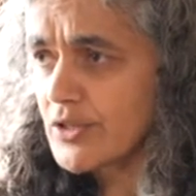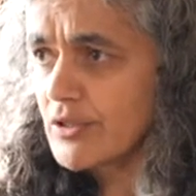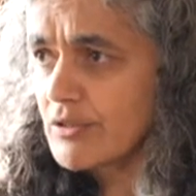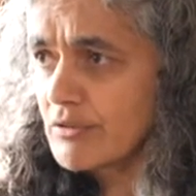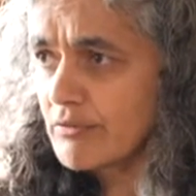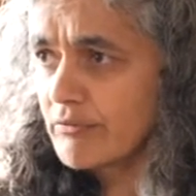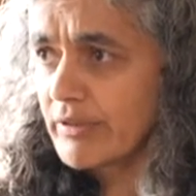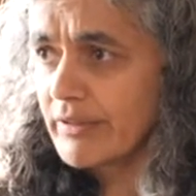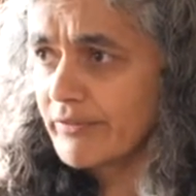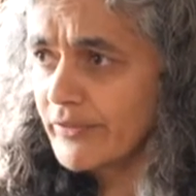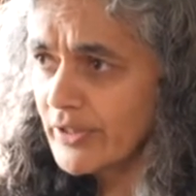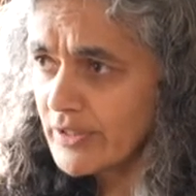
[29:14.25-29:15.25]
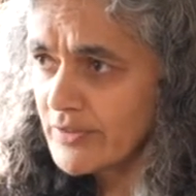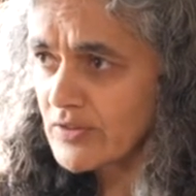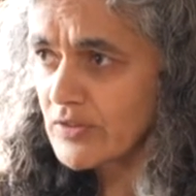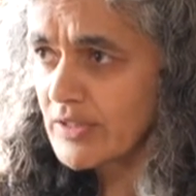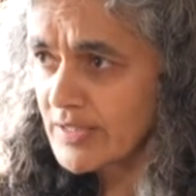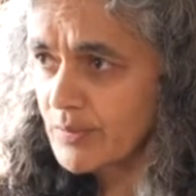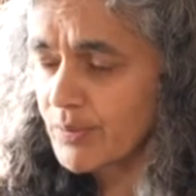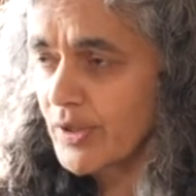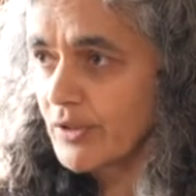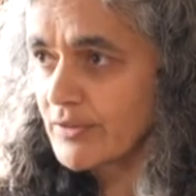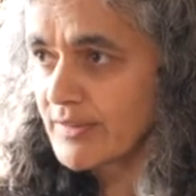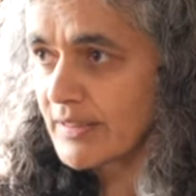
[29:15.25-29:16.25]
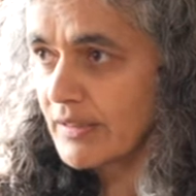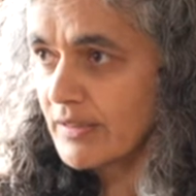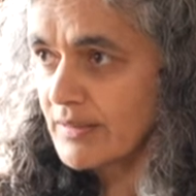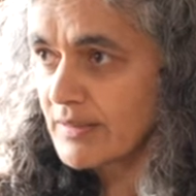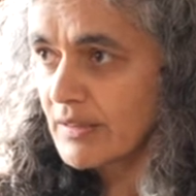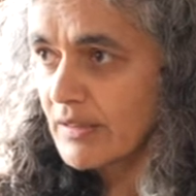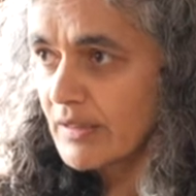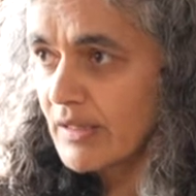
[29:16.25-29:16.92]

to reverse this process